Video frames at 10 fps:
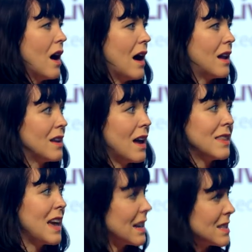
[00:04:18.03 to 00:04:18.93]
And
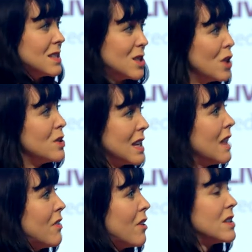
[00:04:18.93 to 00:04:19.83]
the actors do
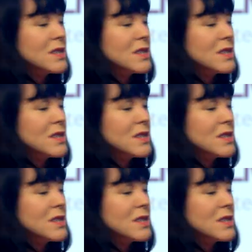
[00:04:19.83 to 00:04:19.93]
deliver.